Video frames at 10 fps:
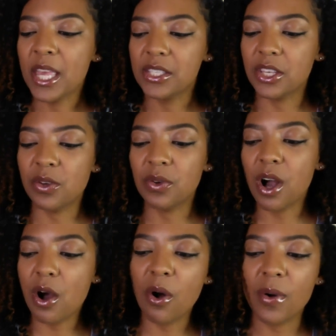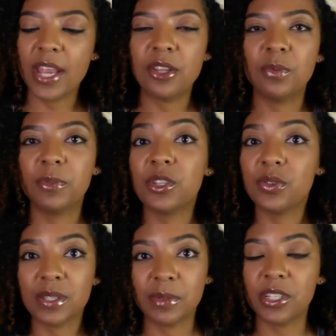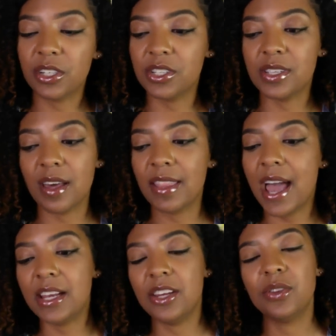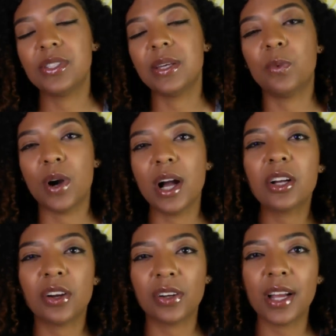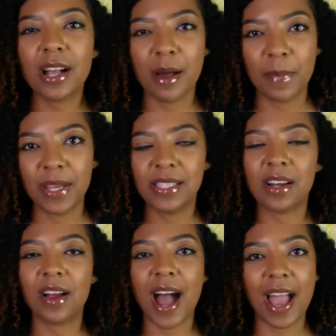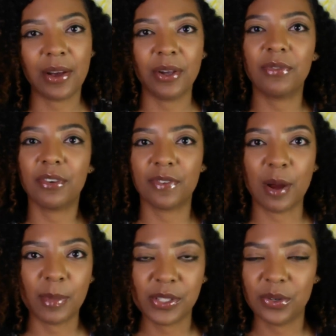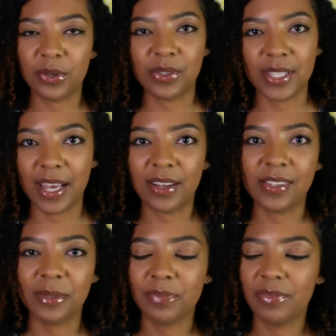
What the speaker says: So you go and you do some searches online and you see what current companies are hiring for pharmaceutical sales.